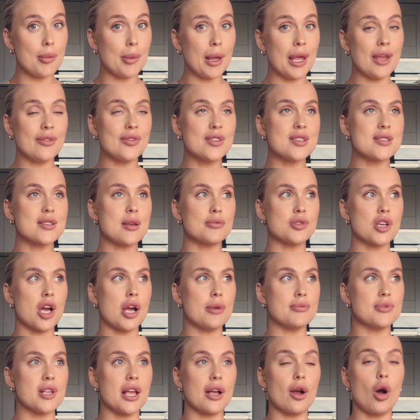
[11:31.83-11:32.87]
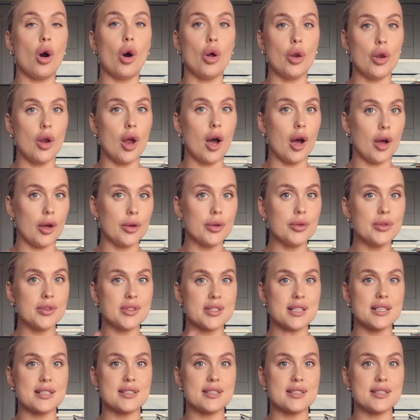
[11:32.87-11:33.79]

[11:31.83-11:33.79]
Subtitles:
even sometimes like on oats.